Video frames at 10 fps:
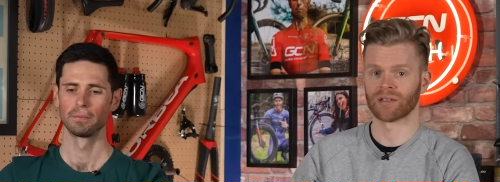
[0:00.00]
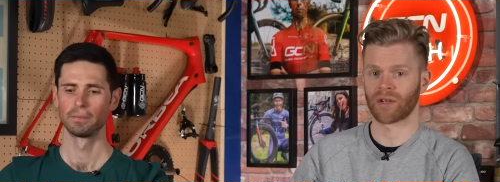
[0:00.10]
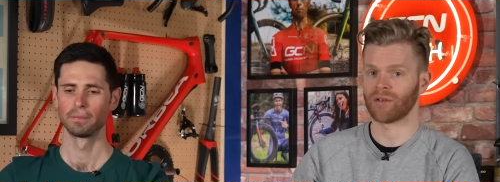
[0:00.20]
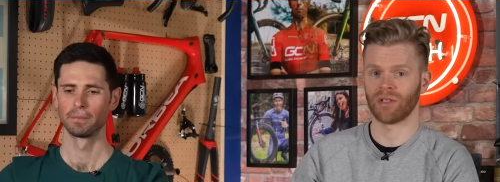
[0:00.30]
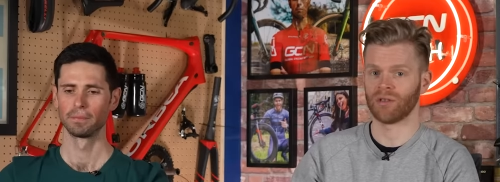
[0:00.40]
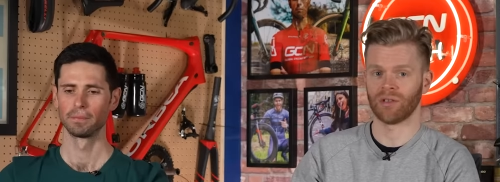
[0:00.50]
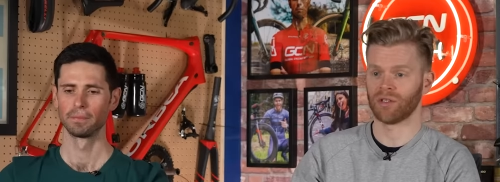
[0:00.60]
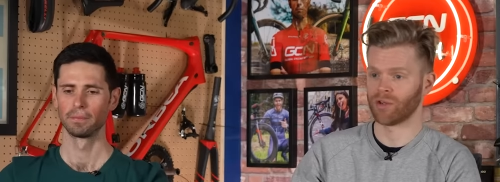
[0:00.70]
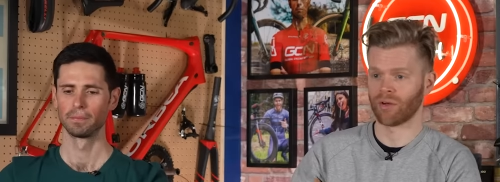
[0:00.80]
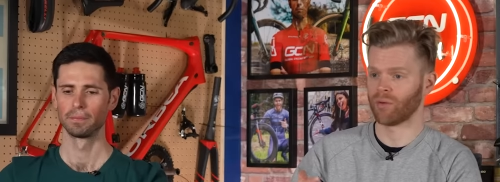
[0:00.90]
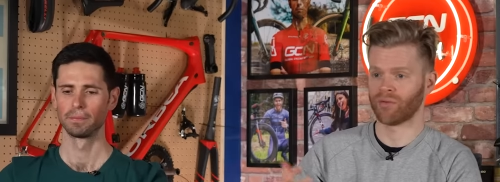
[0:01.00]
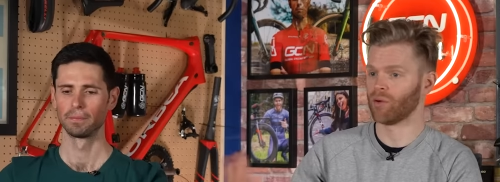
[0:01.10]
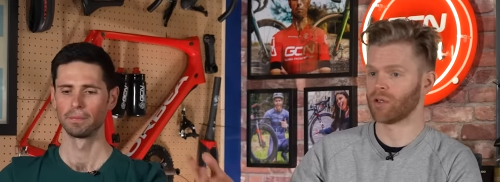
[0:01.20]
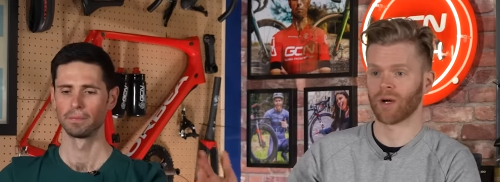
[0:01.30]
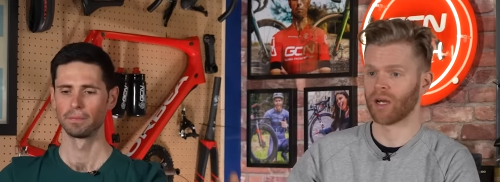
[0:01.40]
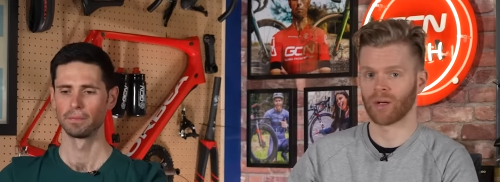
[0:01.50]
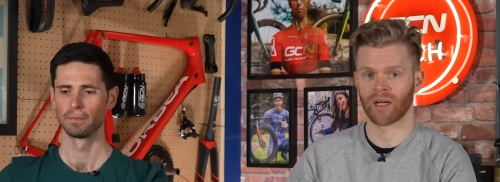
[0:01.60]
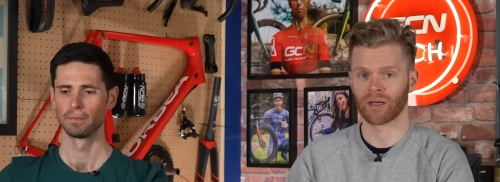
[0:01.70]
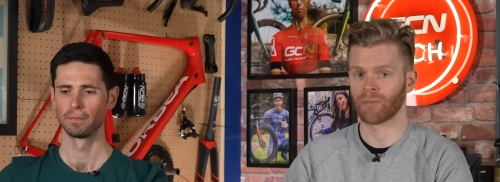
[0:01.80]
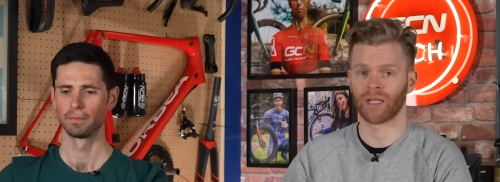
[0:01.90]
Speaker 1: So you do it before you buy a
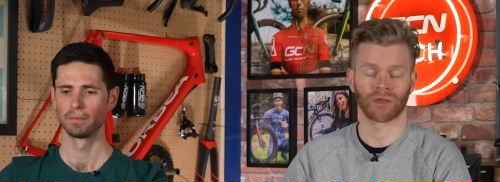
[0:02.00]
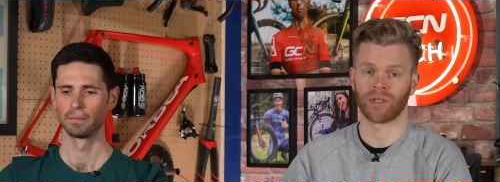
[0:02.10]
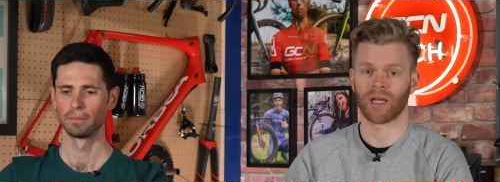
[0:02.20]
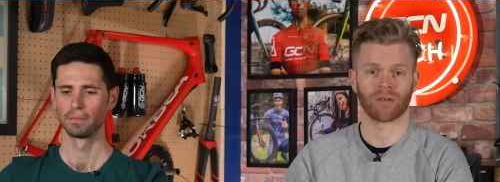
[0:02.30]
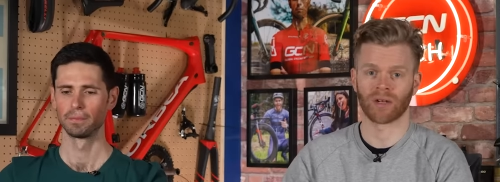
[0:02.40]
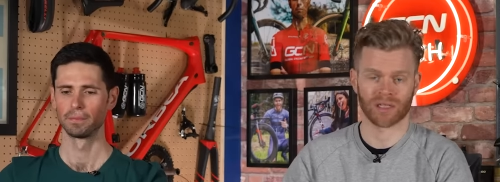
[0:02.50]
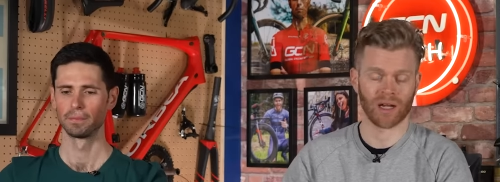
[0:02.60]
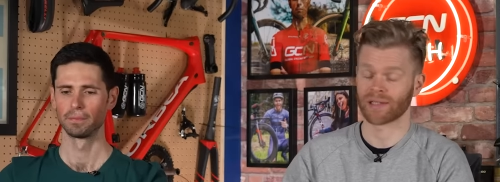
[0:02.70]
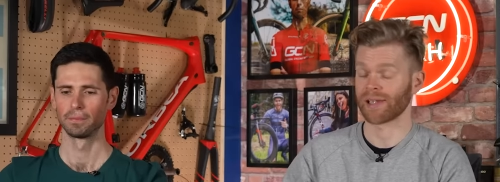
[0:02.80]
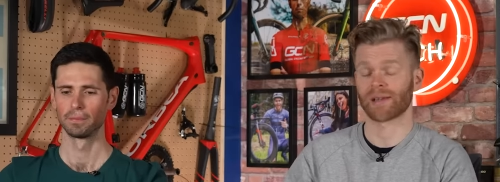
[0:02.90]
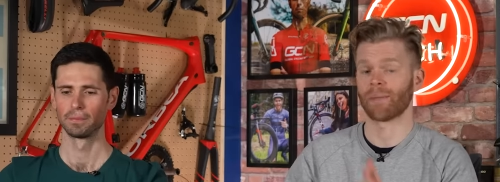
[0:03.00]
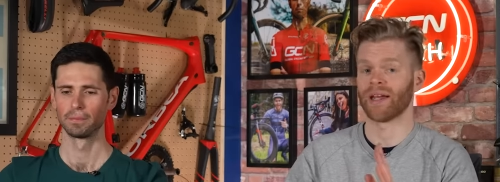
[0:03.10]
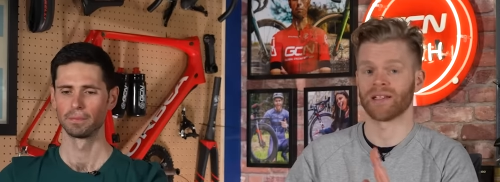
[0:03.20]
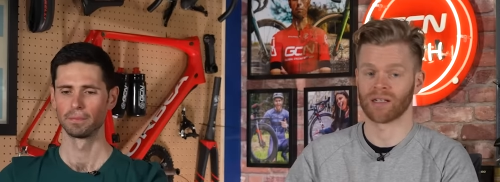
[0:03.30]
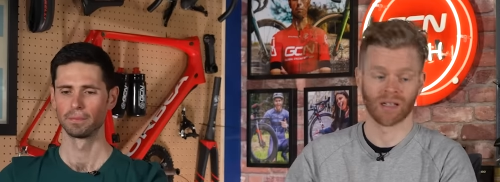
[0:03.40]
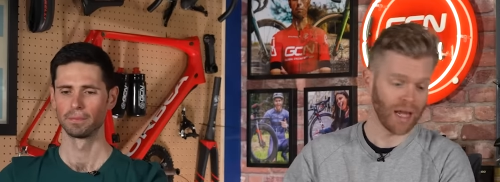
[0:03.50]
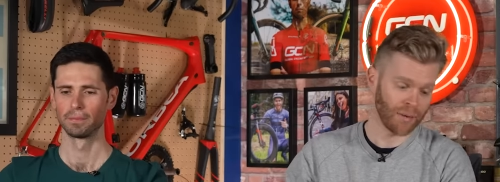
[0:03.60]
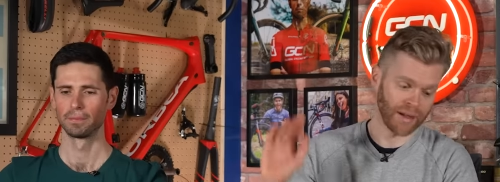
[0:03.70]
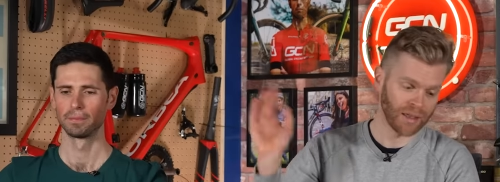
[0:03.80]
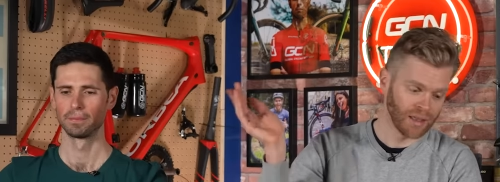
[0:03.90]
bike and make sure you get the right size. It's amazing.
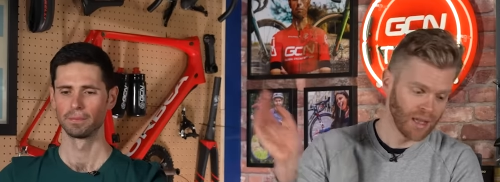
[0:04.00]
Anyway,